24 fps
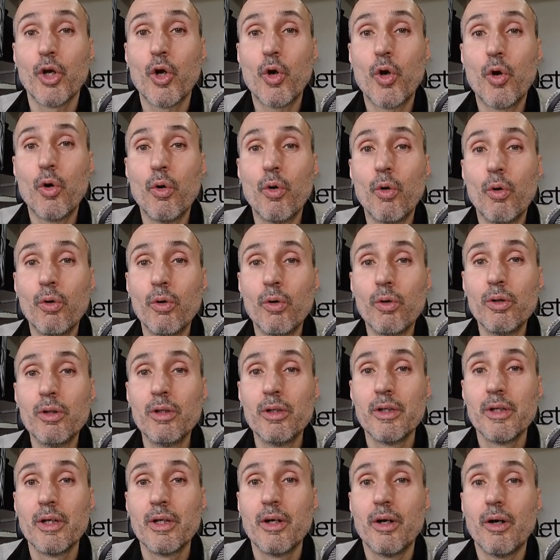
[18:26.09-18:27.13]
call
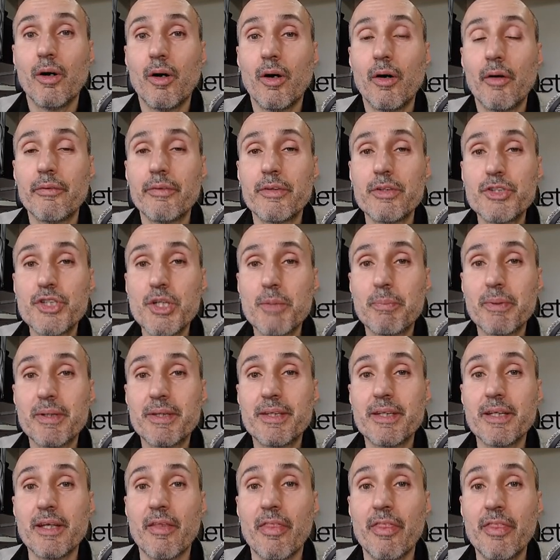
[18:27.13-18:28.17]
on the
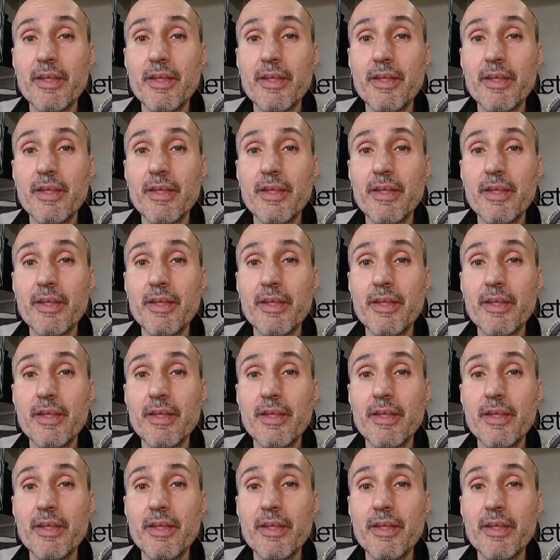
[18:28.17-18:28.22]
GPT.